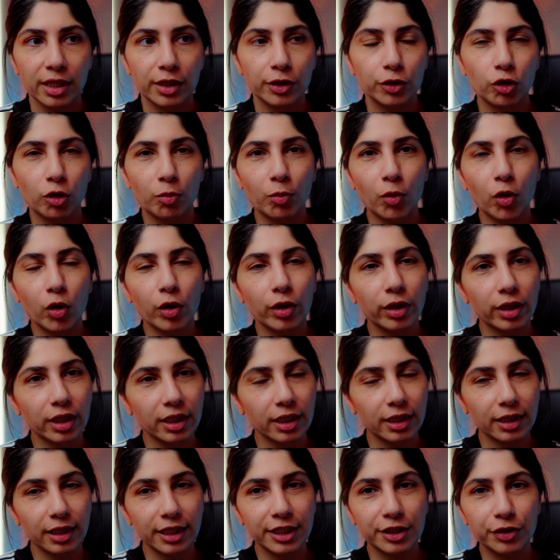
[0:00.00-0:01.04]
You are more
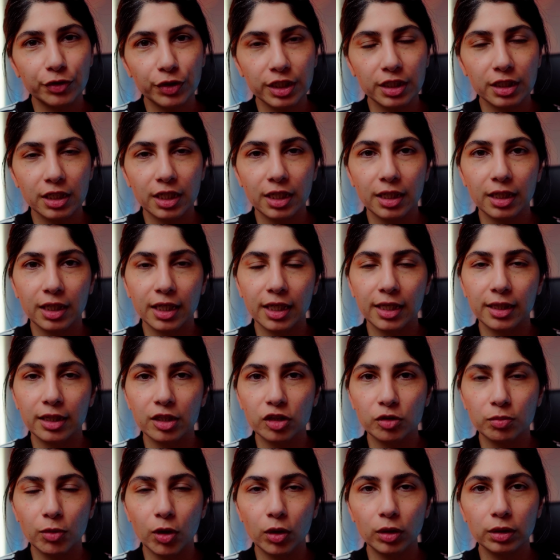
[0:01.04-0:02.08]
interested in the
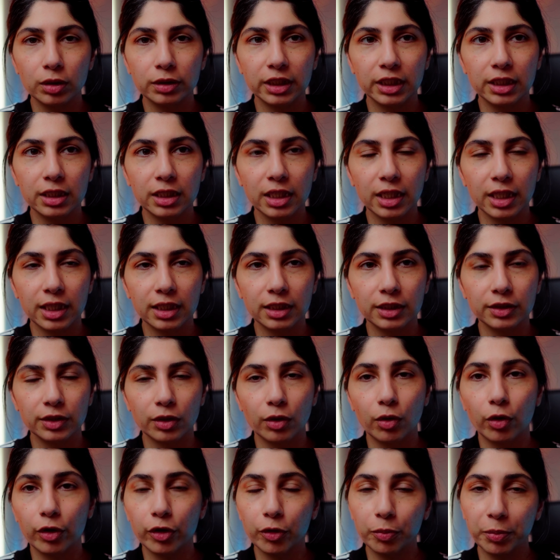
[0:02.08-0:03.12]
small details,
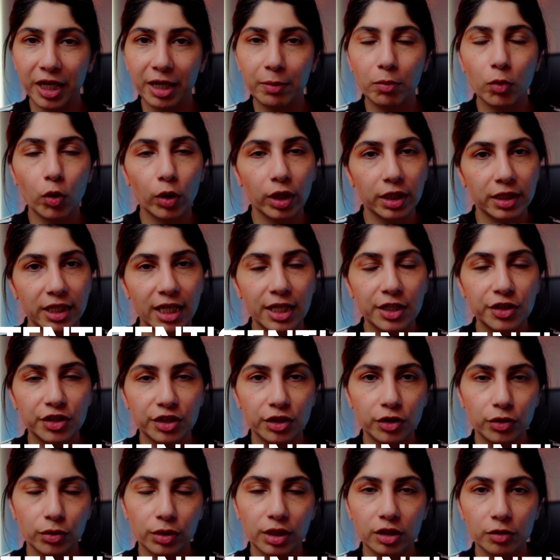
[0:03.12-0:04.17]
or you pay more attention
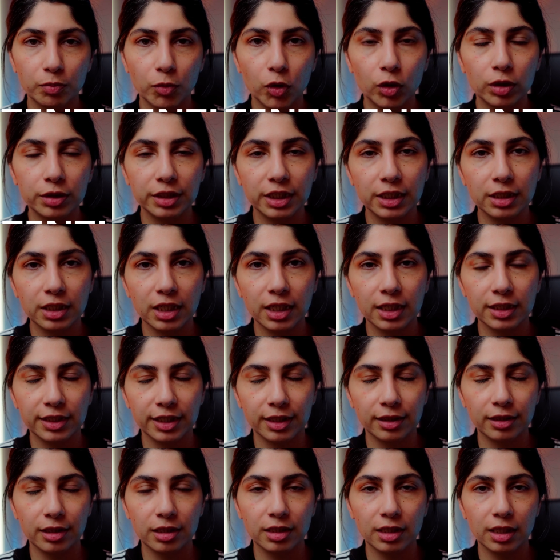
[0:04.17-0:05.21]
to the small details
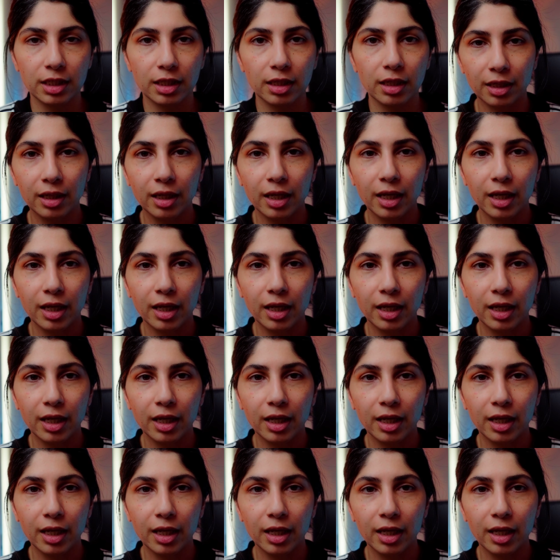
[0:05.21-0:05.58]
in the scene.